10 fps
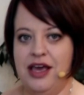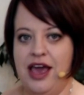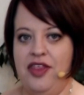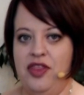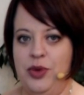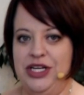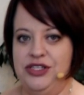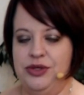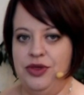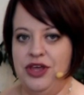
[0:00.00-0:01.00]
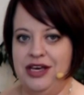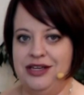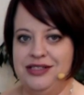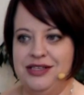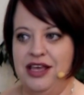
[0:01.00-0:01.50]
that we do
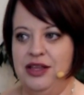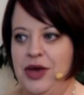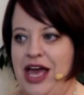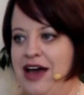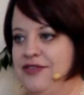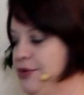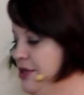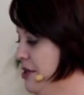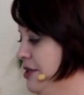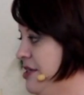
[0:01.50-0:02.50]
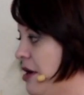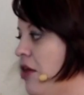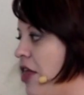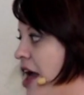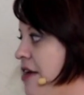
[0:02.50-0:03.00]
things and that we have the results in our
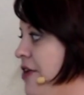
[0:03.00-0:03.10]
life